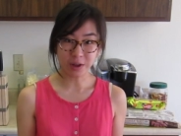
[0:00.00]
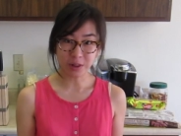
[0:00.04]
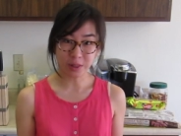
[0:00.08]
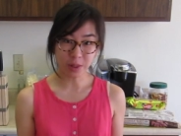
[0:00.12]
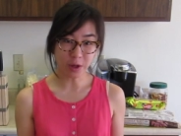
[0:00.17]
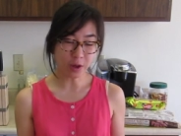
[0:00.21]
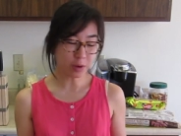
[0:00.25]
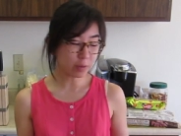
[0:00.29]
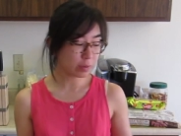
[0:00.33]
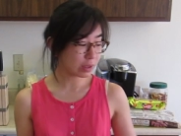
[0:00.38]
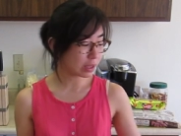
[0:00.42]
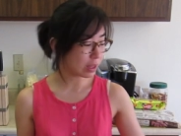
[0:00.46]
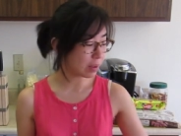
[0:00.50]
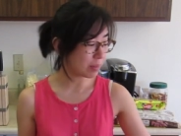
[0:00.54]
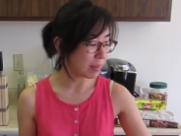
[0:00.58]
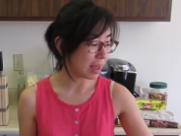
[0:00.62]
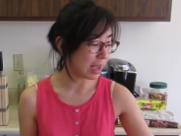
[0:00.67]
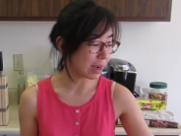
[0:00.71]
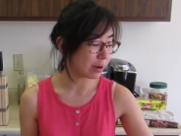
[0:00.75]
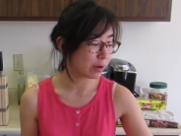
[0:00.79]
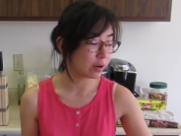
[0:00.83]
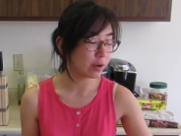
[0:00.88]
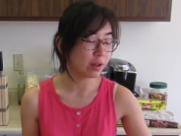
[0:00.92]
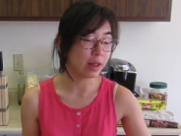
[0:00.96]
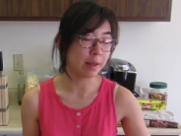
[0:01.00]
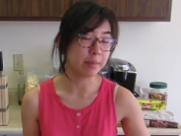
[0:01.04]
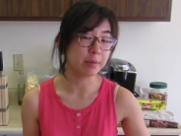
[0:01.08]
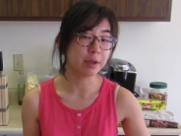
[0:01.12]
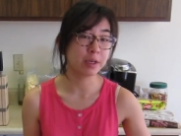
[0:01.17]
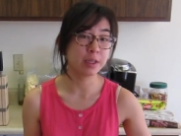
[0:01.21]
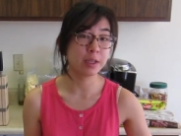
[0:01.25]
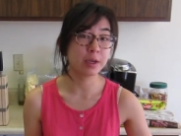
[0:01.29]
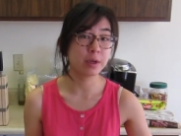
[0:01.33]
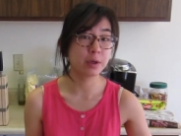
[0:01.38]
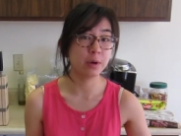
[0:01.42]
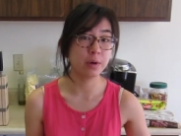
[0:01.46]
along with the mackerel, I'm
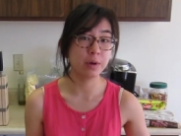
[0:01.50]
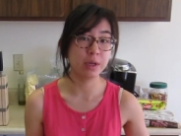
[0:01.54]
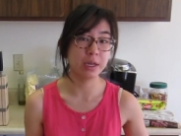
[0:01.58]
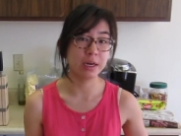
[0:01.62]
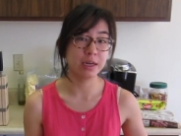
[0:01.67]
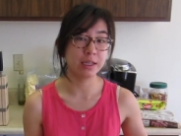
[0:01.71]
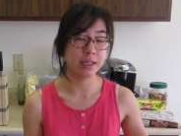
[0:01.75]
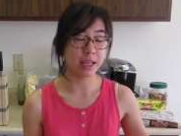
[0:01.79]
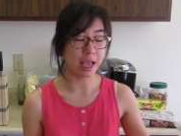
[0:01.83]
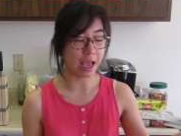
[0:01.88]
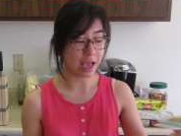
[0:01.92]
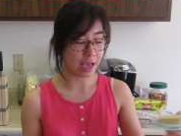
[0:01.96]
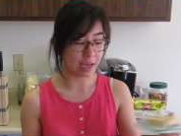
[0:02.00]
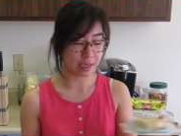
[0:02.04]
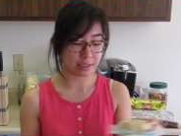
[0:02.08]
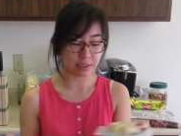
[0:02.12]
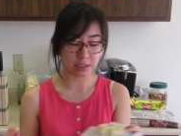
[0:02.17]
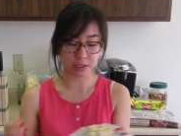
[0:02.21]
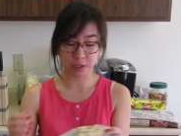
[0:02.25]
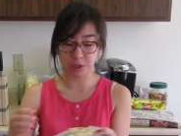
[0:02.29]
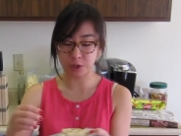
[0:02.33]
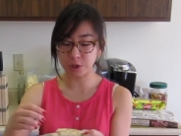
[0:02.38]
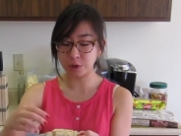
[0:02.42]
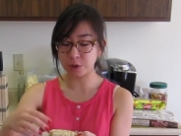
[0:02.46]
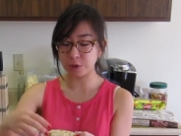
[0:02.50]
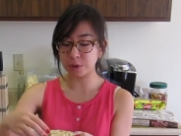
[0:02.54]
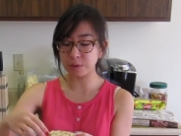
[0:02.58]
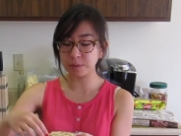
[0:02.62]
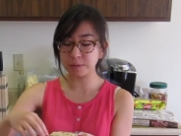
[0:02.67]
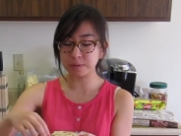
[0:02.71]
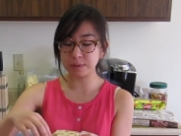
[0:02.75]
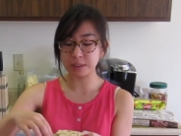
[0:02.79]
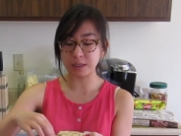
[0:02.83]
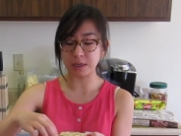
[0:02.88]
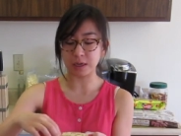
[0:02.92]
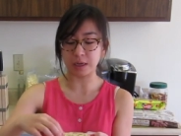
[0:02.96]
gonna go ahead and add
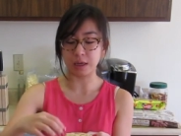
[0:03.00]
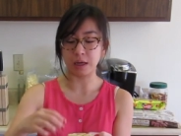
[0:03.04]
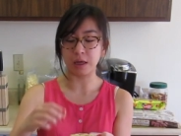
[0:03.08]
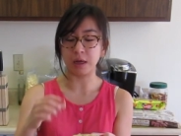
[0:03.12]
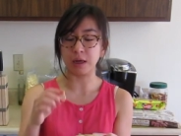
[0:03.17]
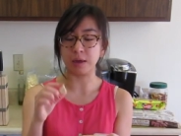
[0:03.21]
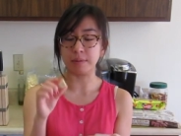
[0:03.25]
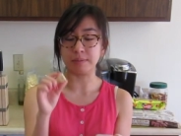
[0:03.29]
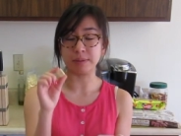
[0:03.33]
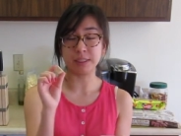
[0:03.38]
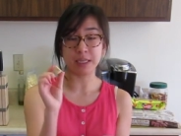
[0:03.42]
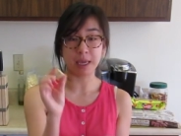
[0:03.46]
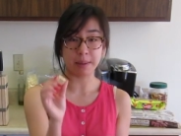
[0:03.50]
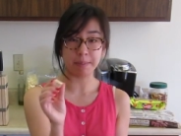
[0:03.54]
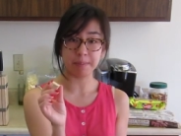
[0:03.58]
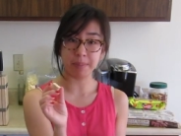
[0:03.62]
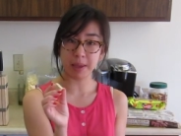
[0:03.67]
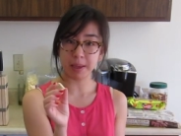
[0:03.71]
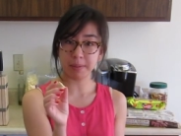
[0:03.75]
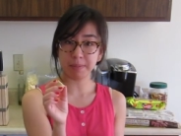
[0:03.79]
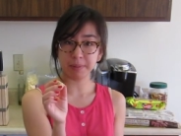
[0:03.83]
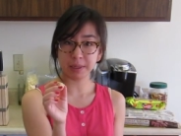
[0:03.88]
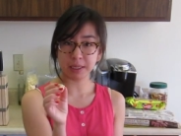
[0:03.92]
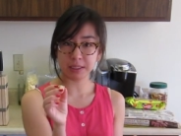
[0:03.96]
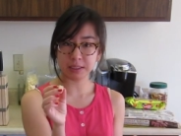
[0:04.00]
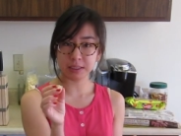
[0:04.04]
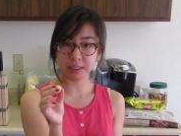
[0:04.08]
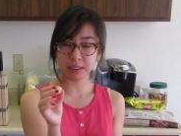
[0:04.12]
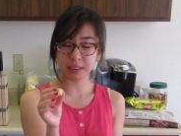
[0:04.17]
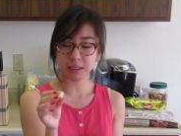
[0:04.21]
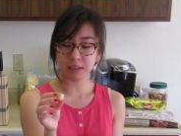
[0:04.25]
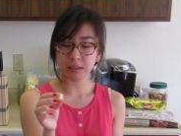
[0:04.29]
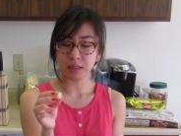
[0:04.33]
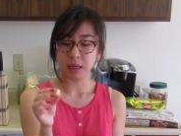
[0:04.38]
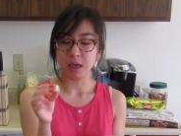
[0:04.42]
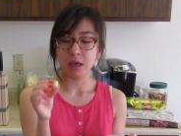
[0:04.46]
cubed tempeh
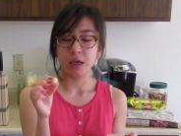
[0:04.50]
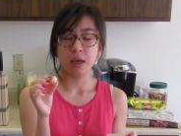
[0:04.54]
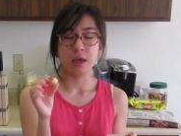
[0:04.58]
pieces.